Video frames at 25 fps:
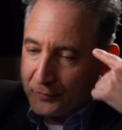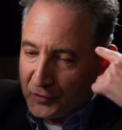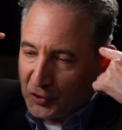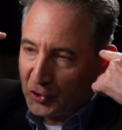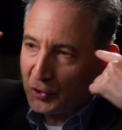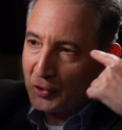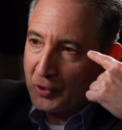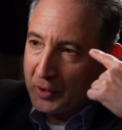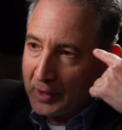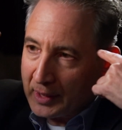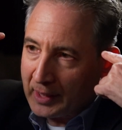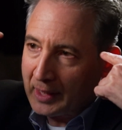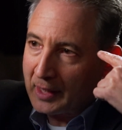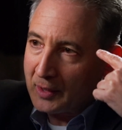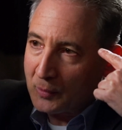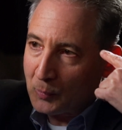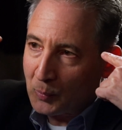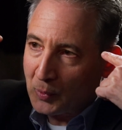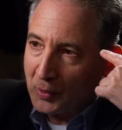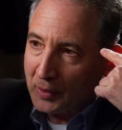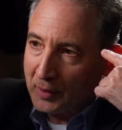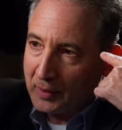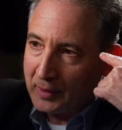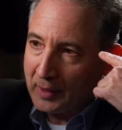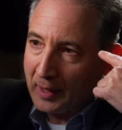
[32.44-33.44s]
turning
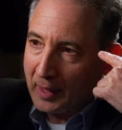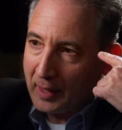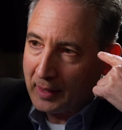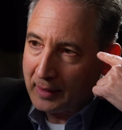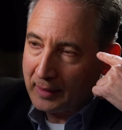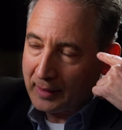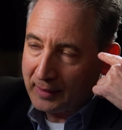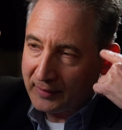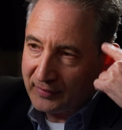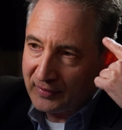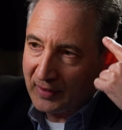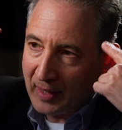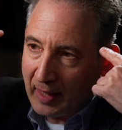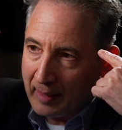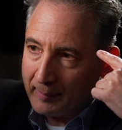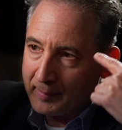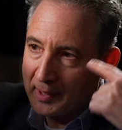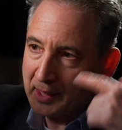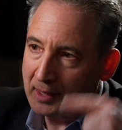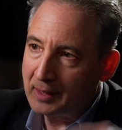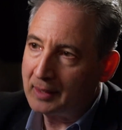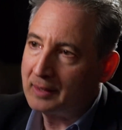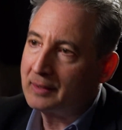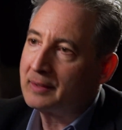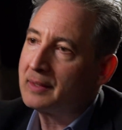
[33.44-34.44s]
inward and
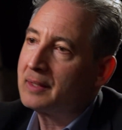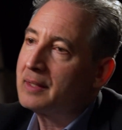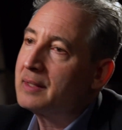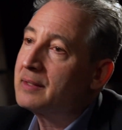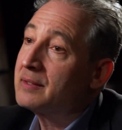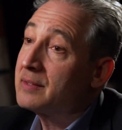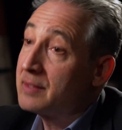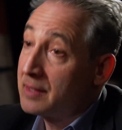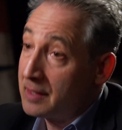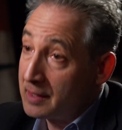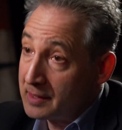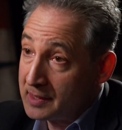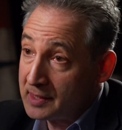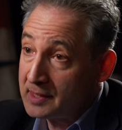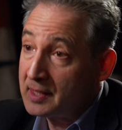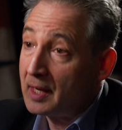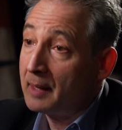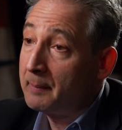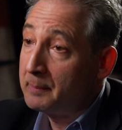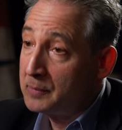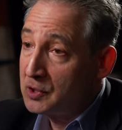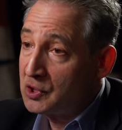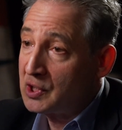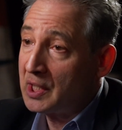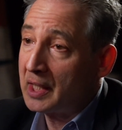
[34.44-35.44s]
examining the, the
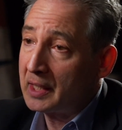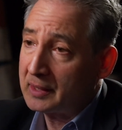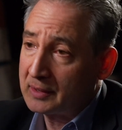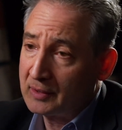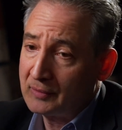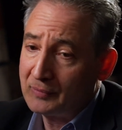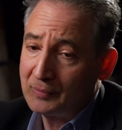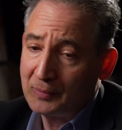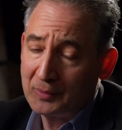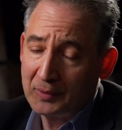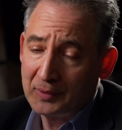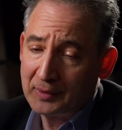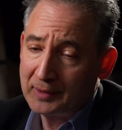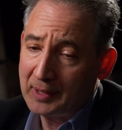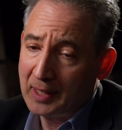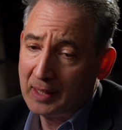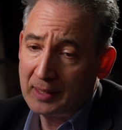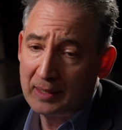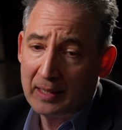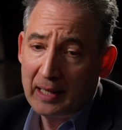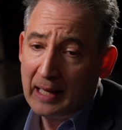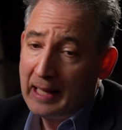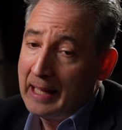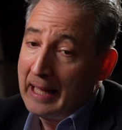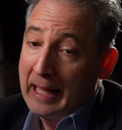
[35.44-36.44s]
subjective world.
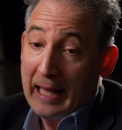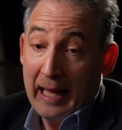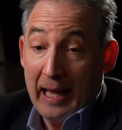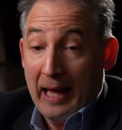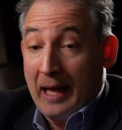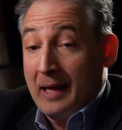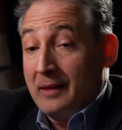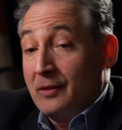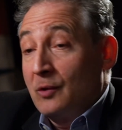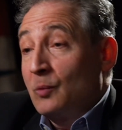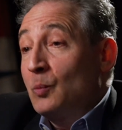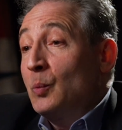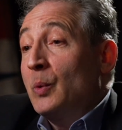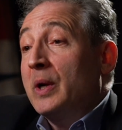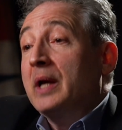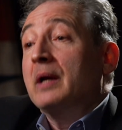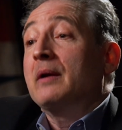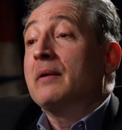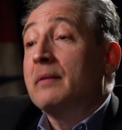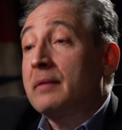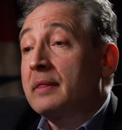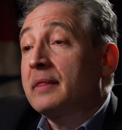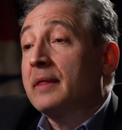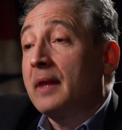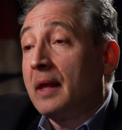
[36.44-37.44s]
And, and the
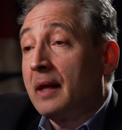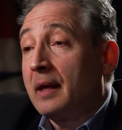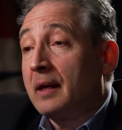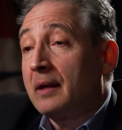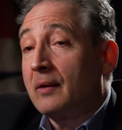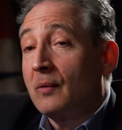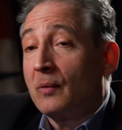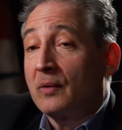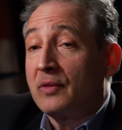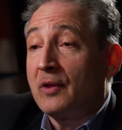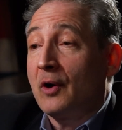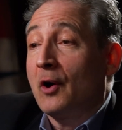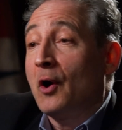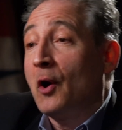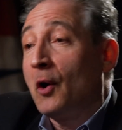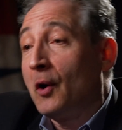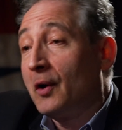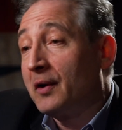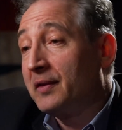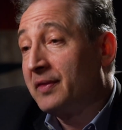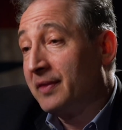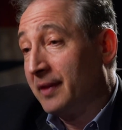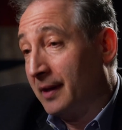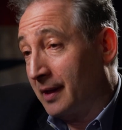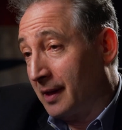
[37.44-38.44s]
weird thing, or the
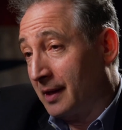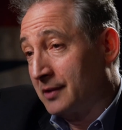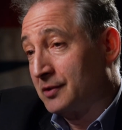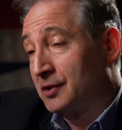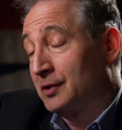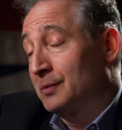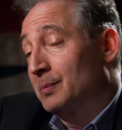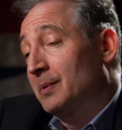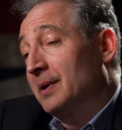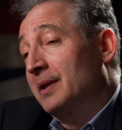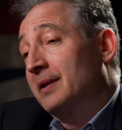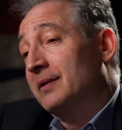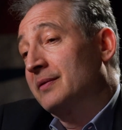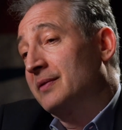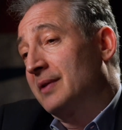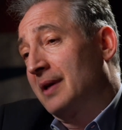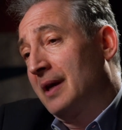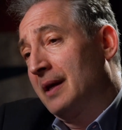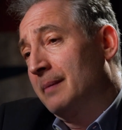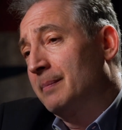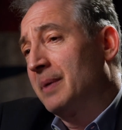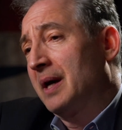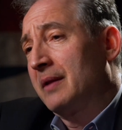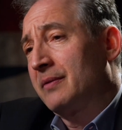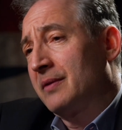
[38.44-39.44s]
hard thing, I should really
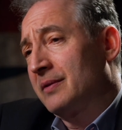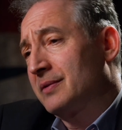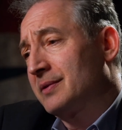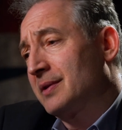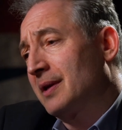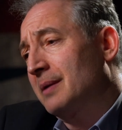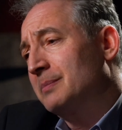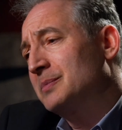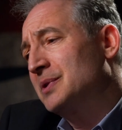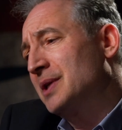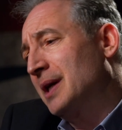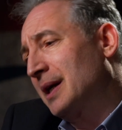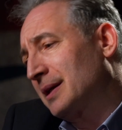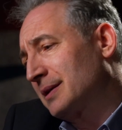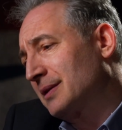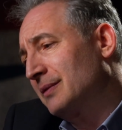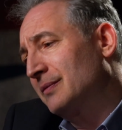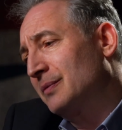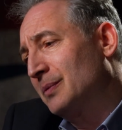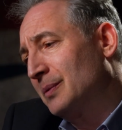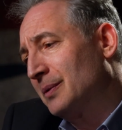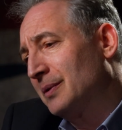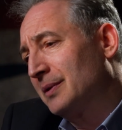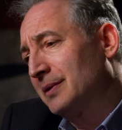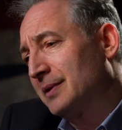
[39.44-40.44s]
say, about the
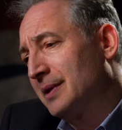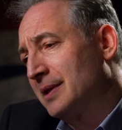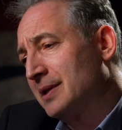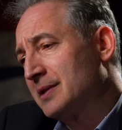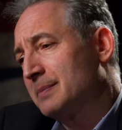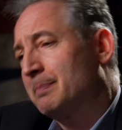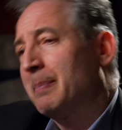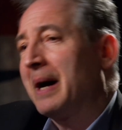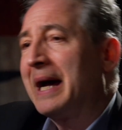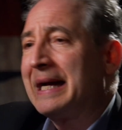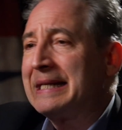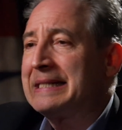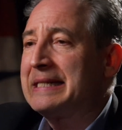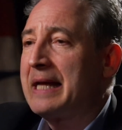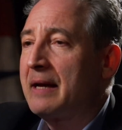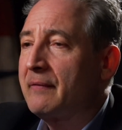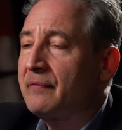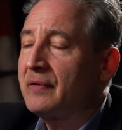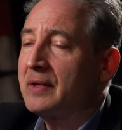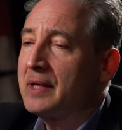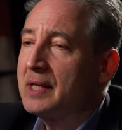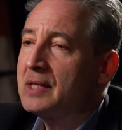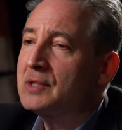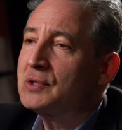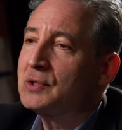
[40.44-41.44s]
subjective world is by
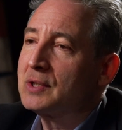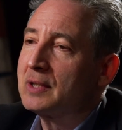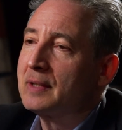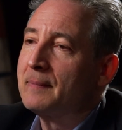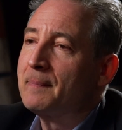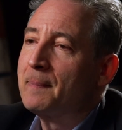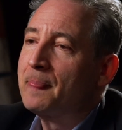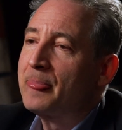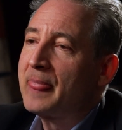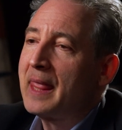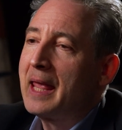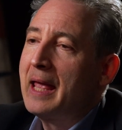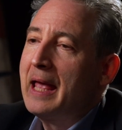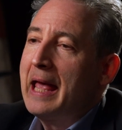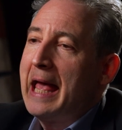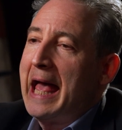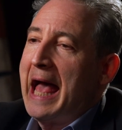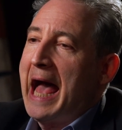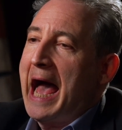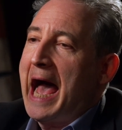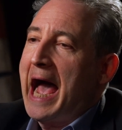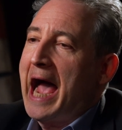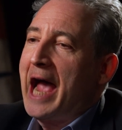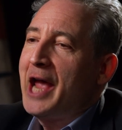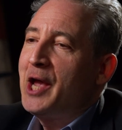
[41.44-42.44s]
definition,
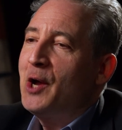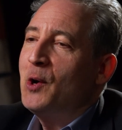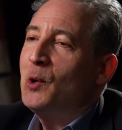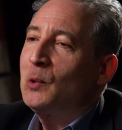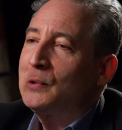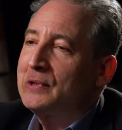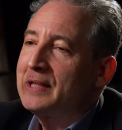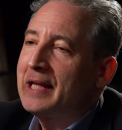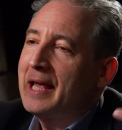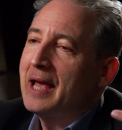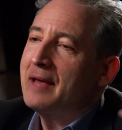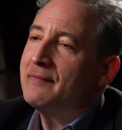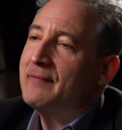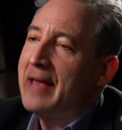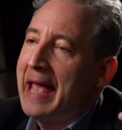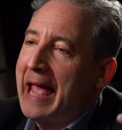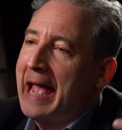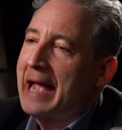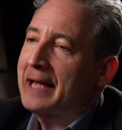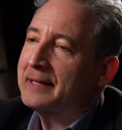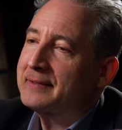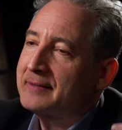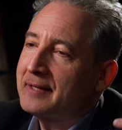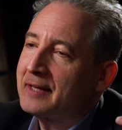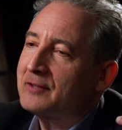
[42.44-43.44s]
I only have
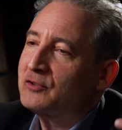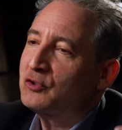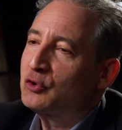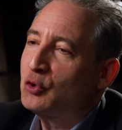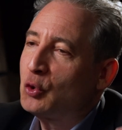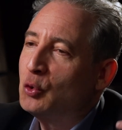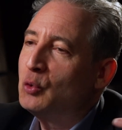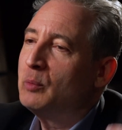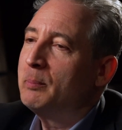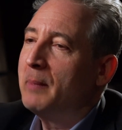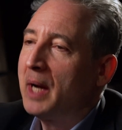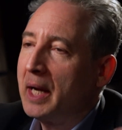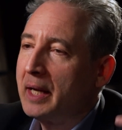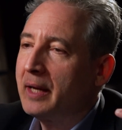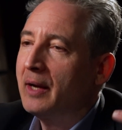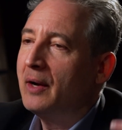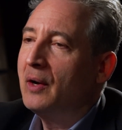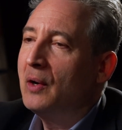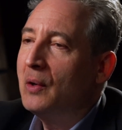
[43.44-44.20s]
access to my